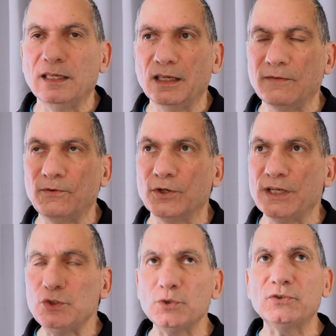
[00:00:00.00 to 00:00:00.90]
if you're
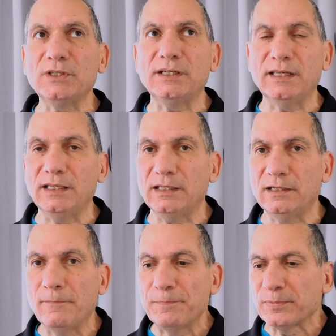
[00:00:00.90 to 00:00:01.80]
interested
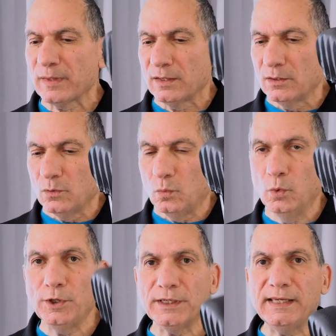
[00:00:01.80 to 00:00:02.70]
in
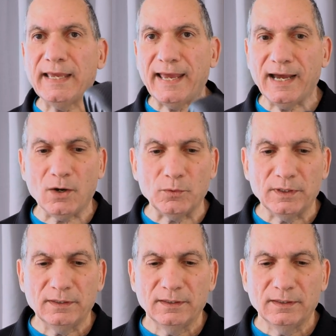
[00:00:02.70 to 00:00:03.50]
working out